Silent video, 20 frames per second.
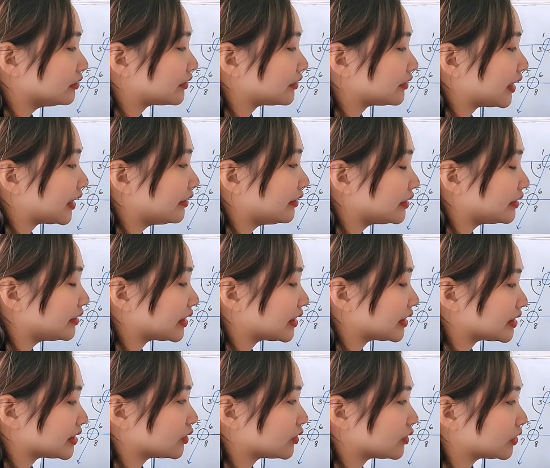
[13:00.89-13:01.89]
80
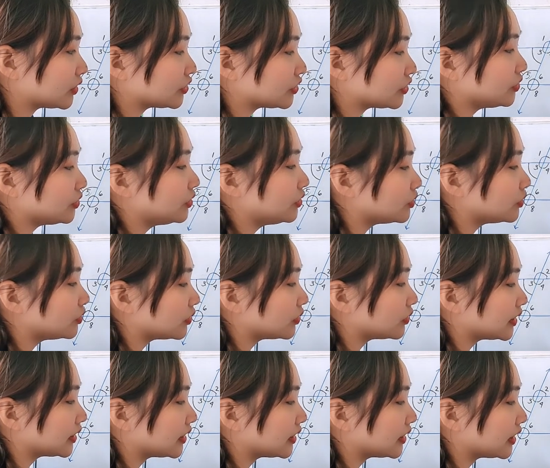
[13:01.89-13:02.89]

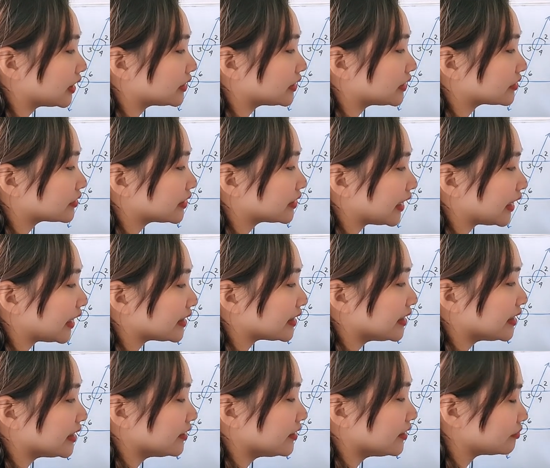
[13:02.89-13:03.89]
degrees. That is angle
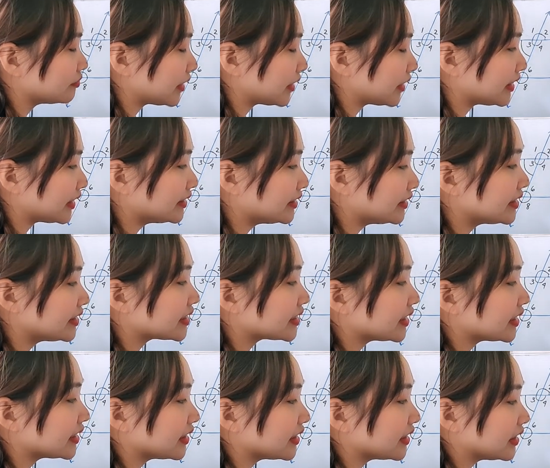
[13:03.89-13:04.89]
5
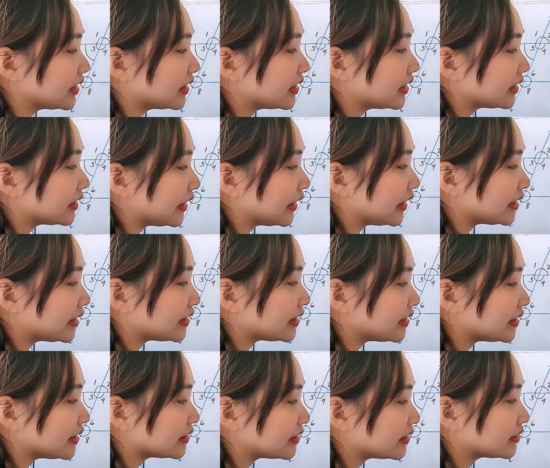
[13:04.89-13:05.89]
is equal
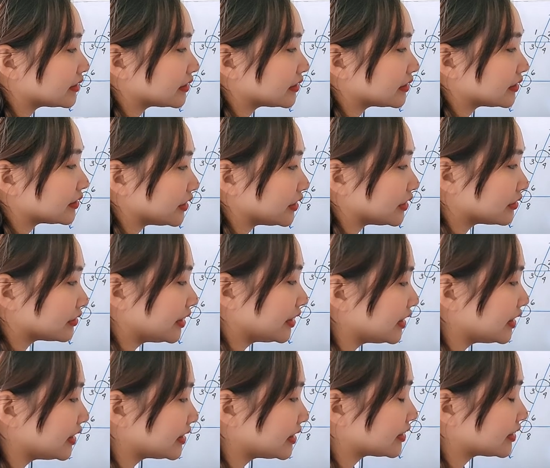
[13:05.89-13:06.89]
to
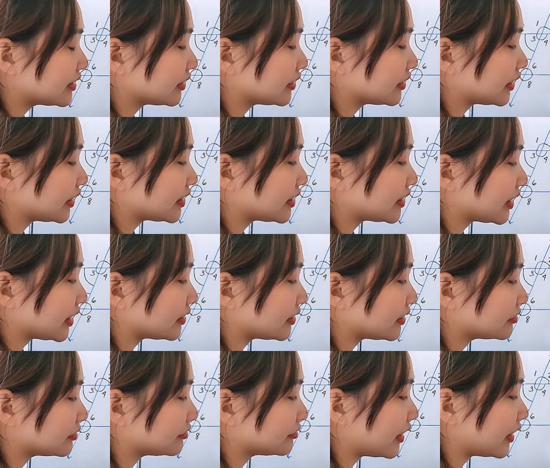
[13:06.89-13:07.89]
180
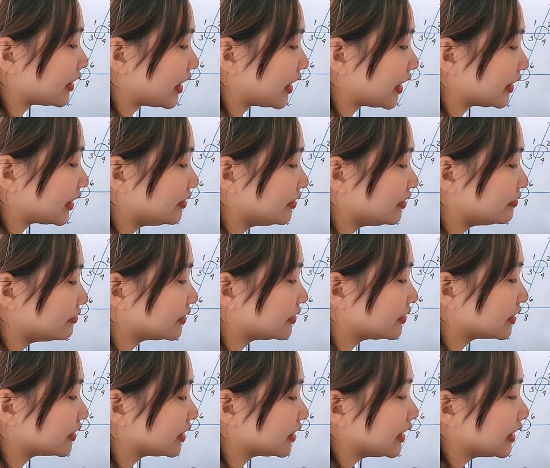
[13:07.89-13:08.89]
degrees minus 80,
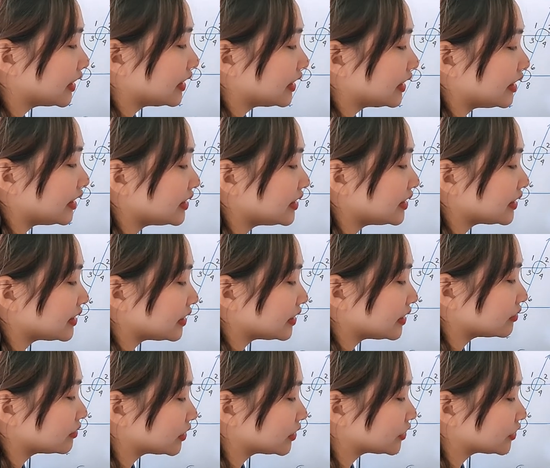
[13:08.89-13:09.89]
that is
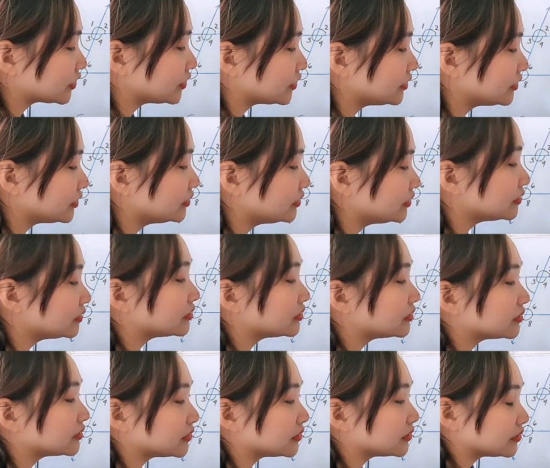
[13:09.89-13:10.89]
100
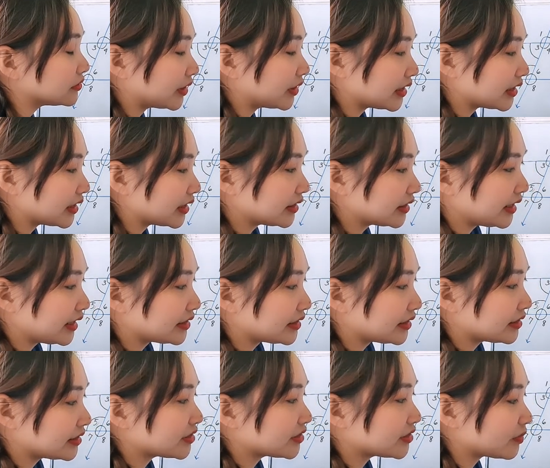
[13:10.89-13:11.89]
degrees.
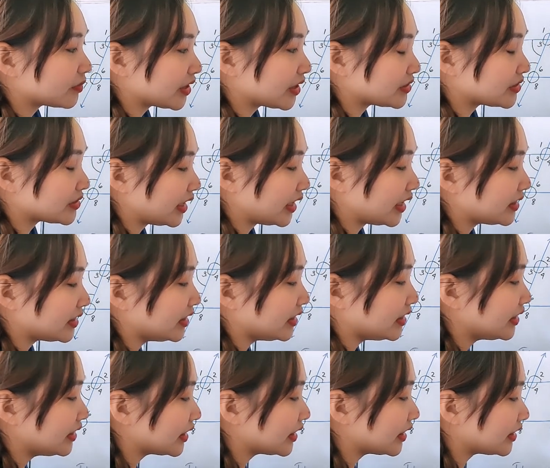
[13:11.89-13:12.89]
So
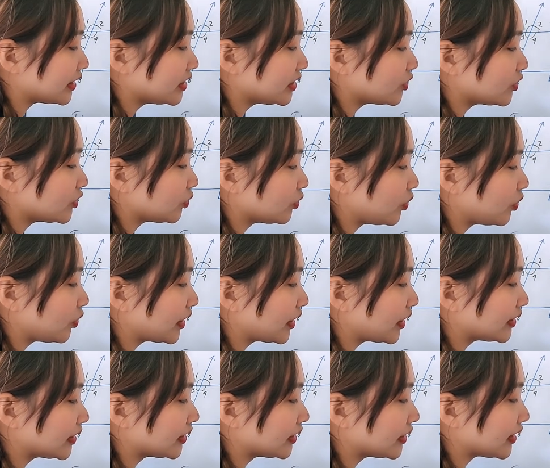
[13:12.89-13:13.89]
example, angle
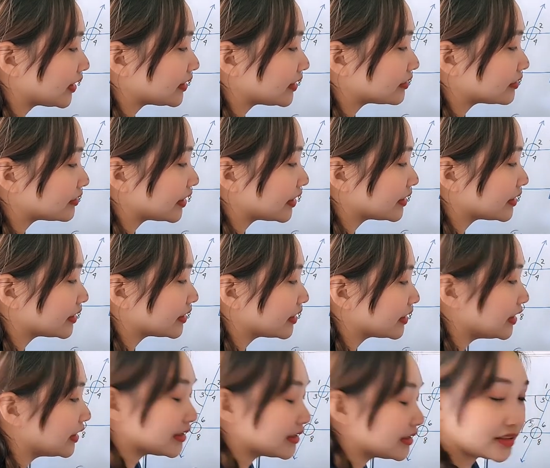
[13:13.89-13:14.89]
3 is
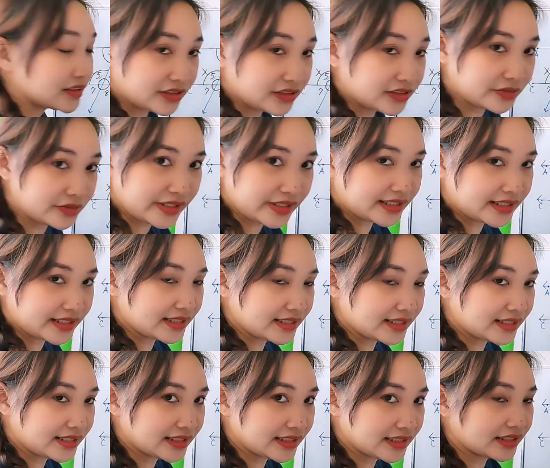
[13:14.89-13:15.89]
80
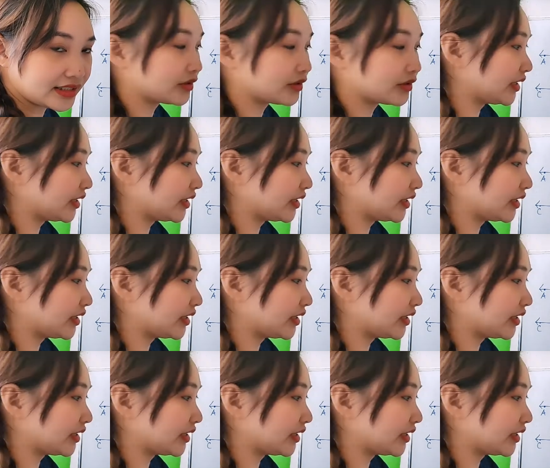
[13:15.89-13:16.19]
degrees.